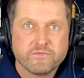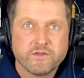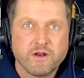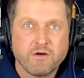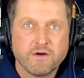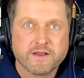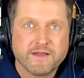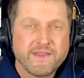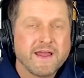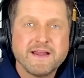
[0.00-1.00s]
You know, like
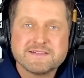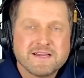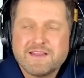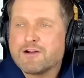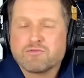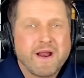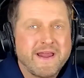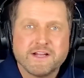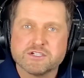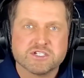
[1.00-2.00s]
he's in that
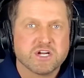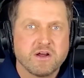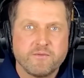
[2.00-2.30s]
range.